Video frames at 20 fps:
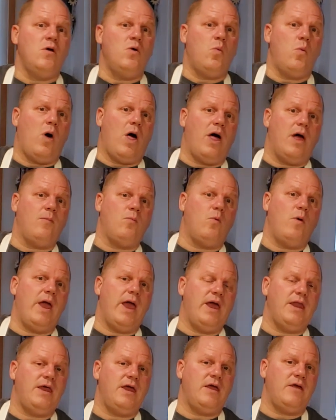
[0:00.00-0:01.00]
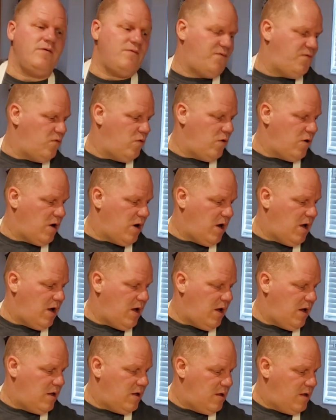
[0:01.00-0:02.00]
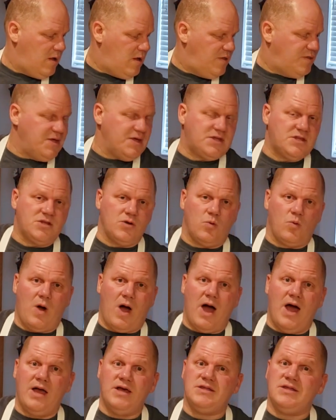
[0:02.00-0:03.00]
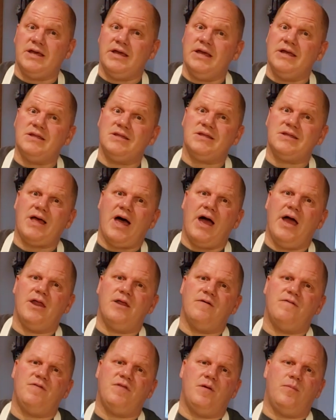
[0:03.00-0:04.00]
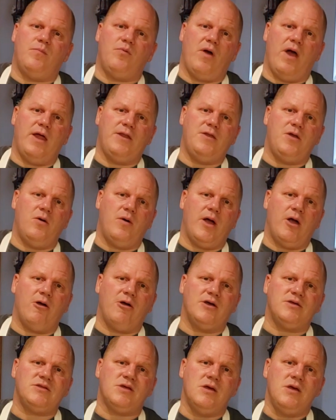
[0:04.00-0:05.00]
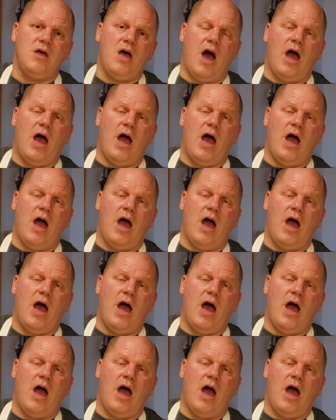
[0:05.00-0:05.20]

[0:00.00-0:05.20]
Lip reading: while I'm waiting for this to rise inside of the bread dough areas,